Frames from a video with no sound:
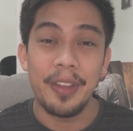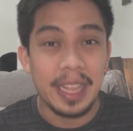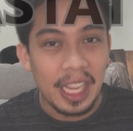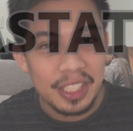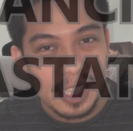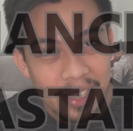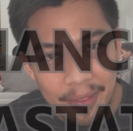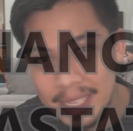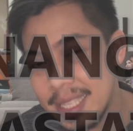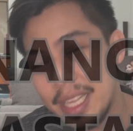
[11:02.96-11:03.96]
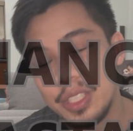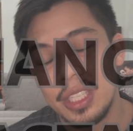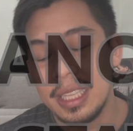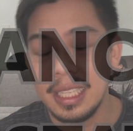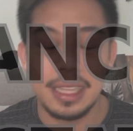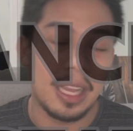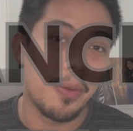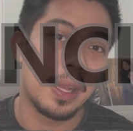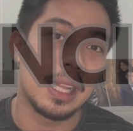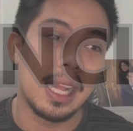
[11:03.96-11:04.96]
financial devastation na
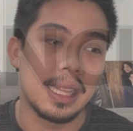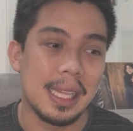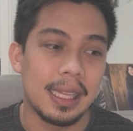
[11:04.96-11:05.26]
tinatawag natin.